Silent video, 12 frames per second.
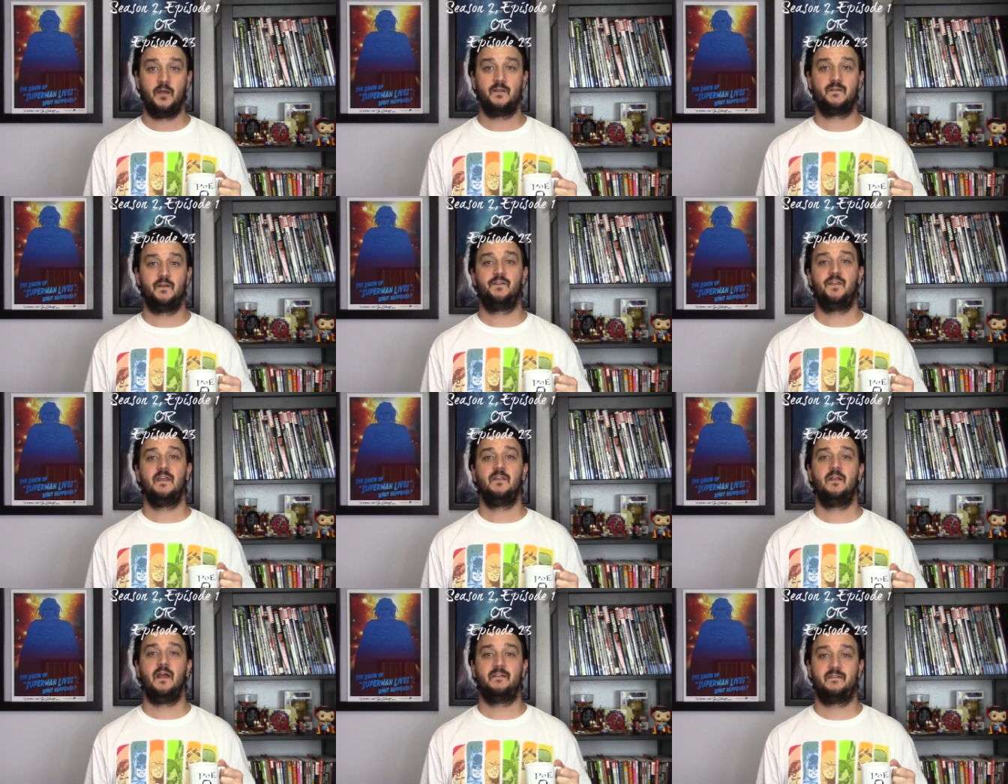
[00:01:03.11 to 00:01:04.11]
Also, thank
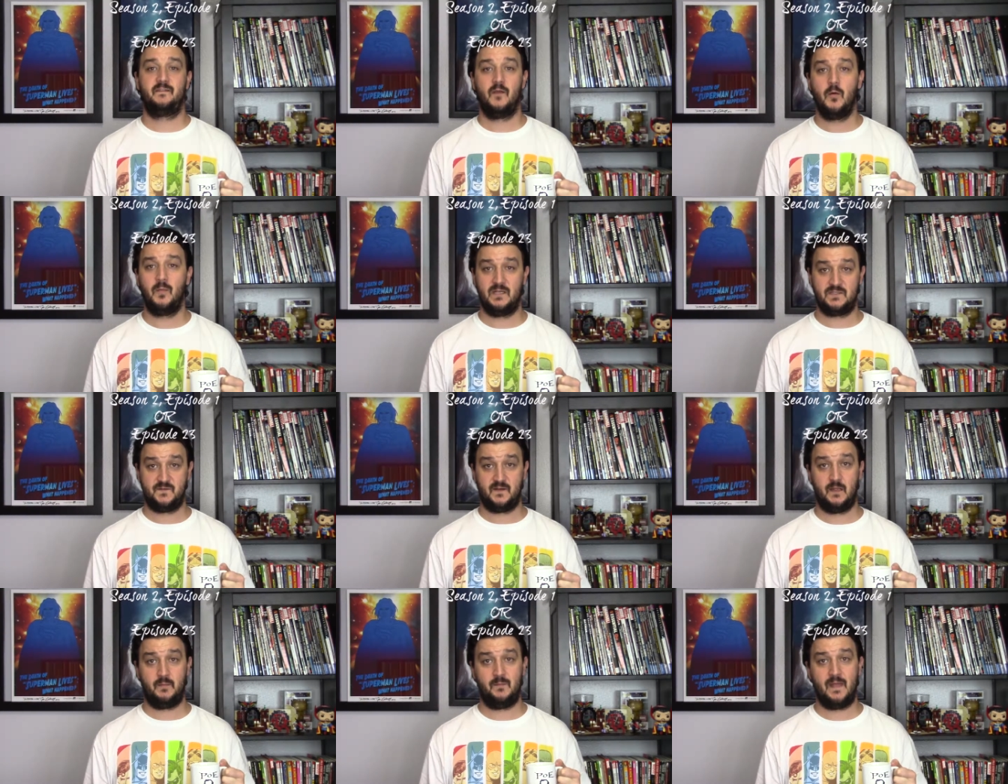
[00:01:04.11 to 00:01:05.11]
you guys so much for
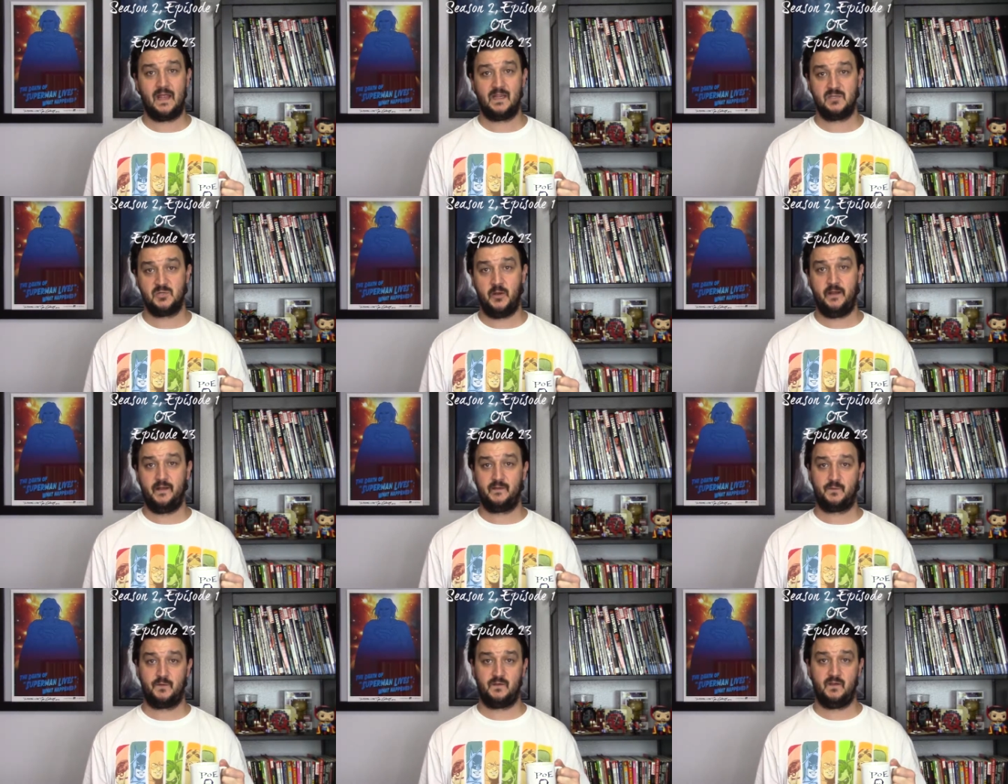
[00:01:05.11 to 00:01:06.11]
coming back and joining
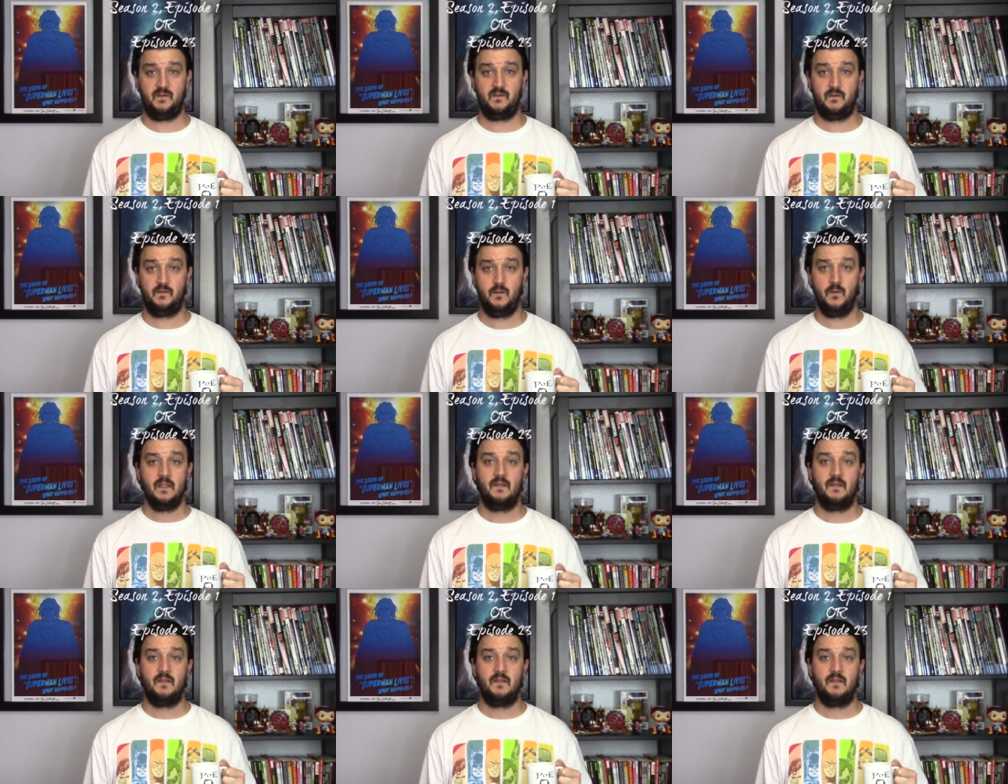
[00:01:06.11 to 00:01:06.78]
us for season two.